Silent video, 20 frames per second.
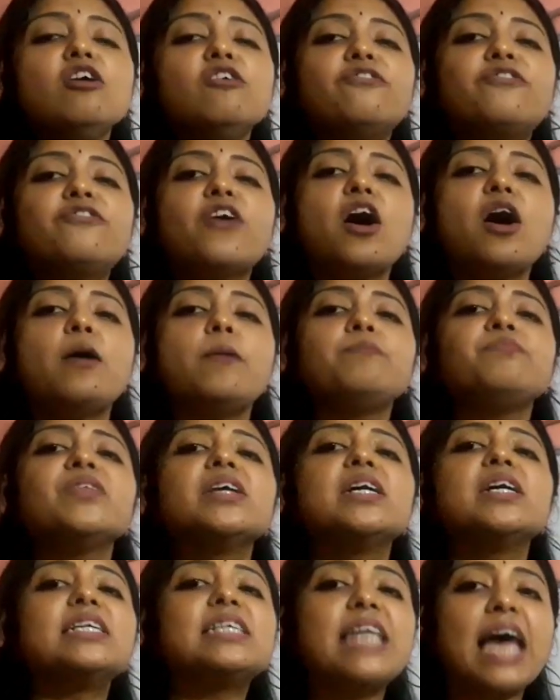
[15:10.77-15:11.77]
from
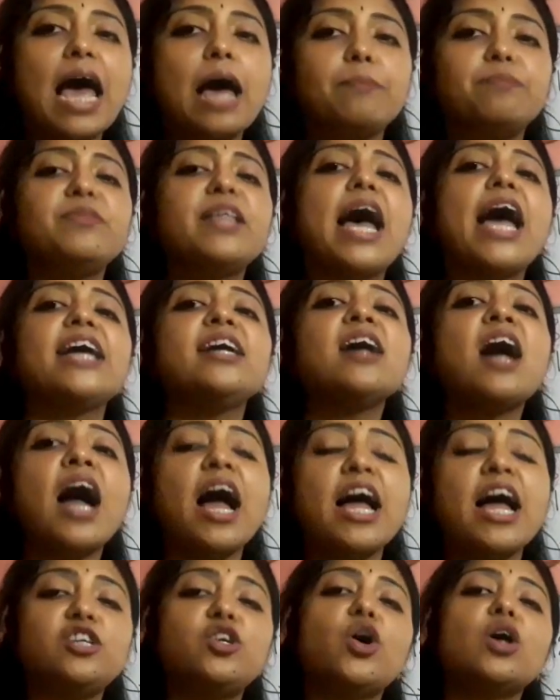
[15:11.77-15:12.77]

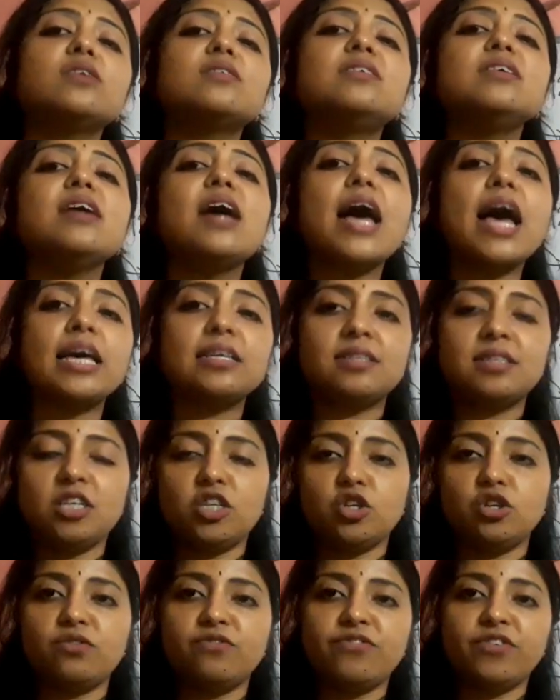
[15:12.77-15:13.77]

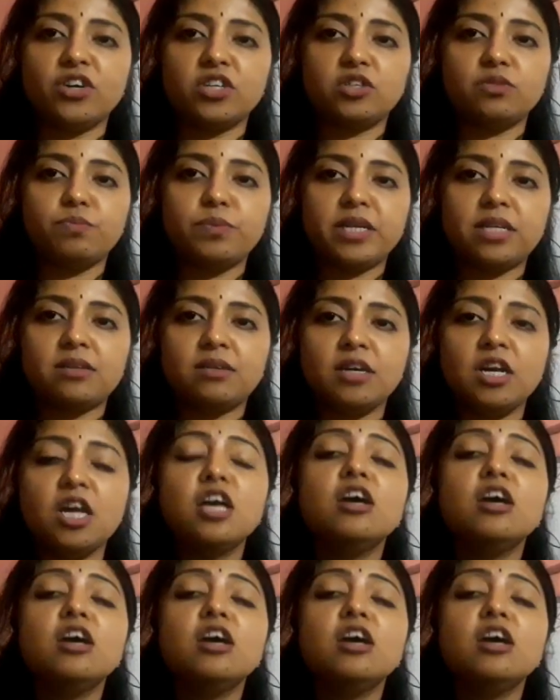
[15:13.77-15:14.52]
dihydroxyacetone phosphate